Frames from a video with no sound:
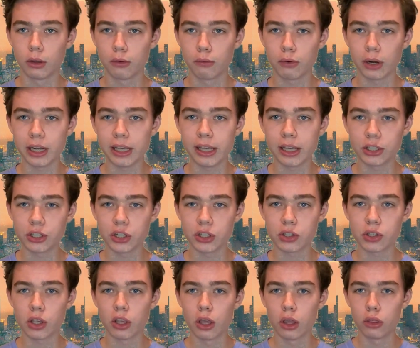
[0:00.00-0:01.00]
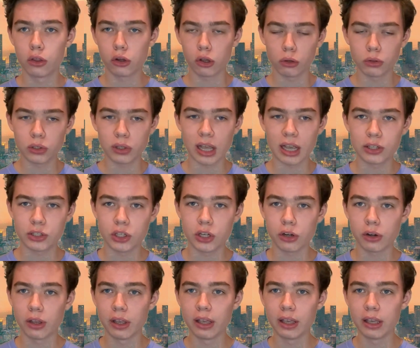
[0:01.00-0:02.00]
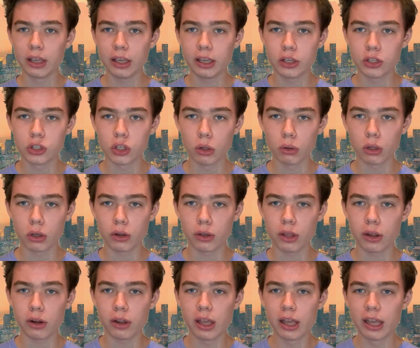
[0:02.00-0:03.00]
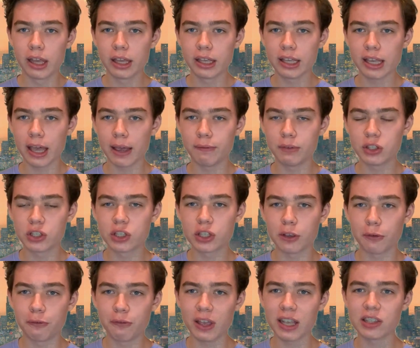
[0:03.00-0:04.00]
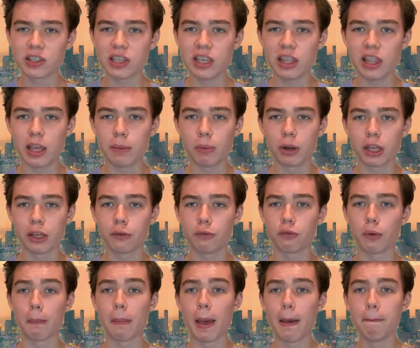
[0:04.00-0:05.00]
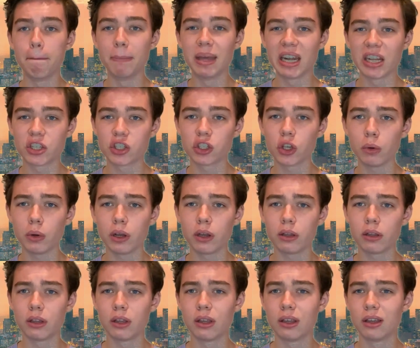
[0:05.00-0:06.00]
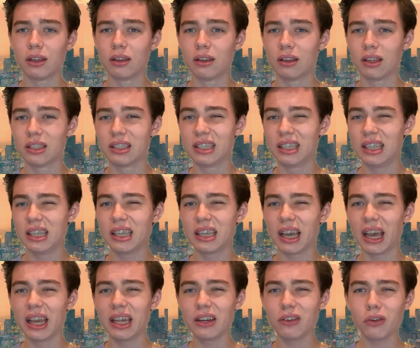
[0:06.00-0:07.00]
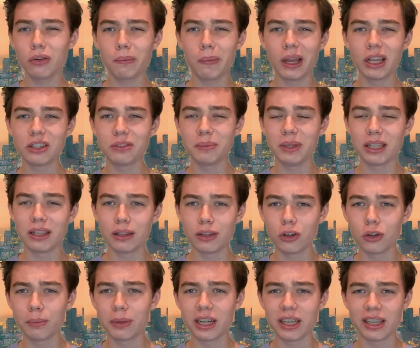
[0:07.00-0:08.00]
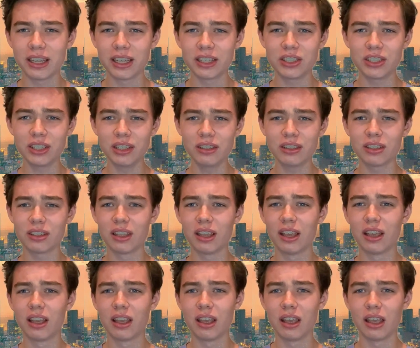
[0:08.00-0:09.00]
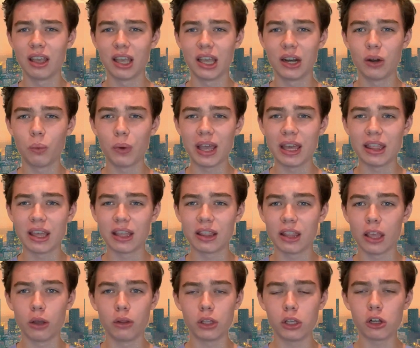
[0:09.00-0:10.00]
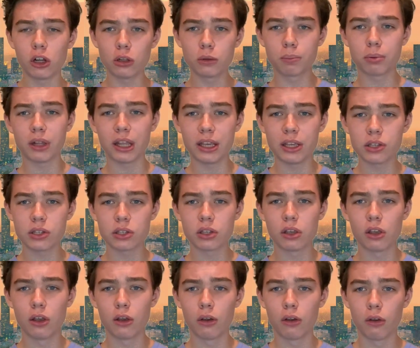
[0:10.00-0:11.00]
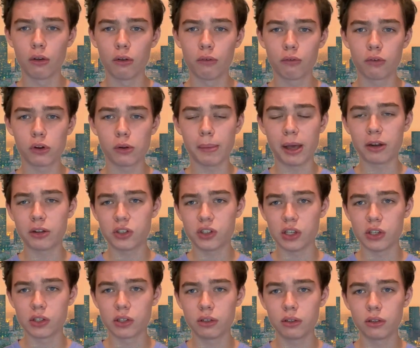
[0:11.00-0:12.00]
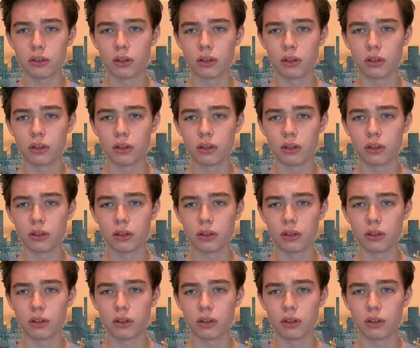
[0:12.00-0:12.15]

Freddie Kitchens, their coach last year, he's no longer there. Kevin Stefanski, they bring in from Minnesota, and he kind of reminds me a little bit of Kitchens in a way that they only called plays for about a season.